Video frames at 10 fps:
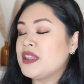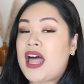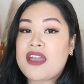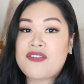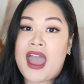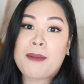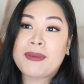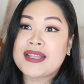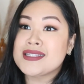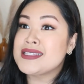life
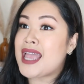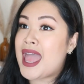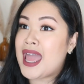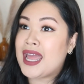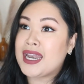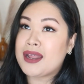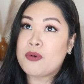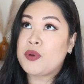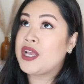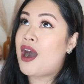happened and
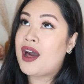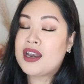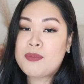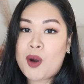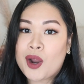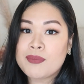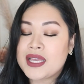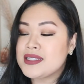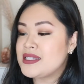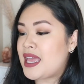we got an
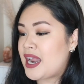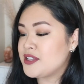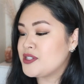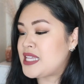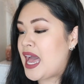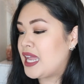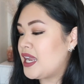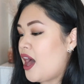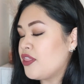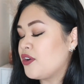apartment, and I just
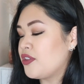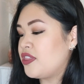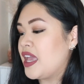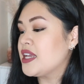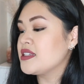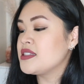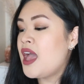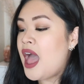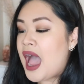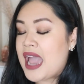had other things
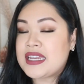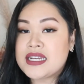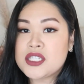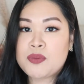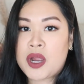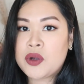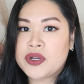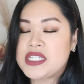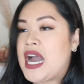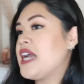I needed to
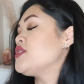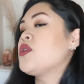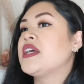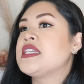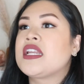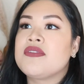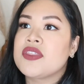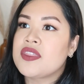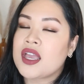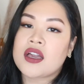prioritize, so I didn't
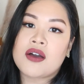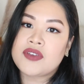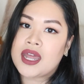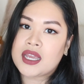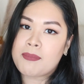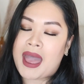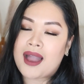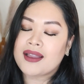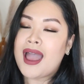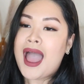even think of getting a
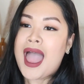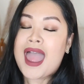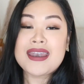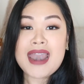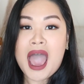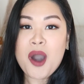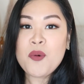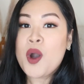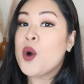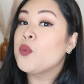bag. And
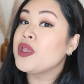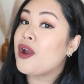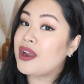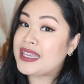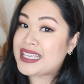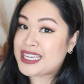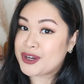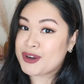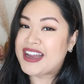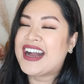now we are
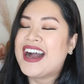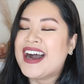here.